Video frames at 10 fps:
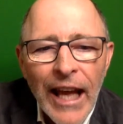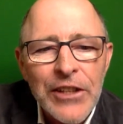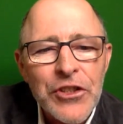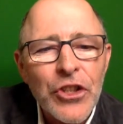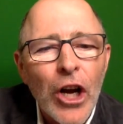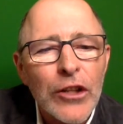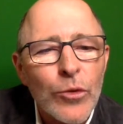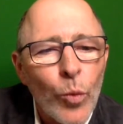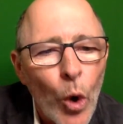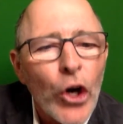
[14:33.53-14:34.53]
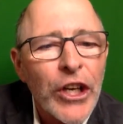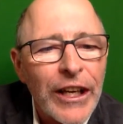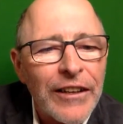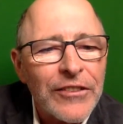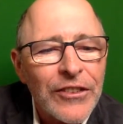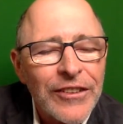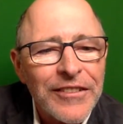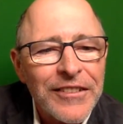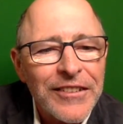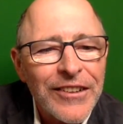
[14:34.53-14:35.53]
and start working
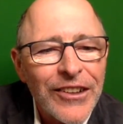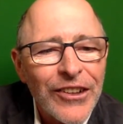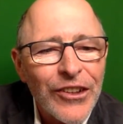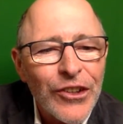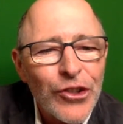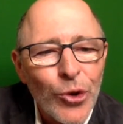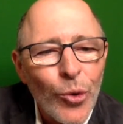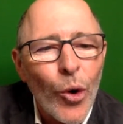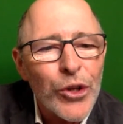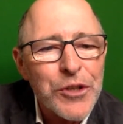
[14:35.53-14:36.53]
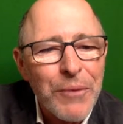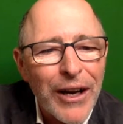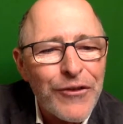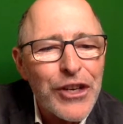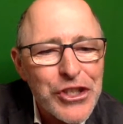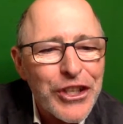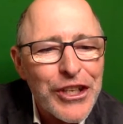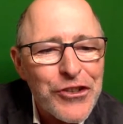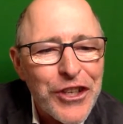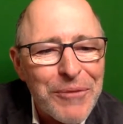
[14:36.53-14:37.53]
towards my vision
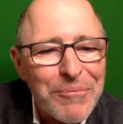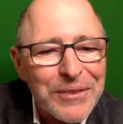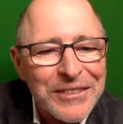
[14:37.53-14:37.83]
and dream.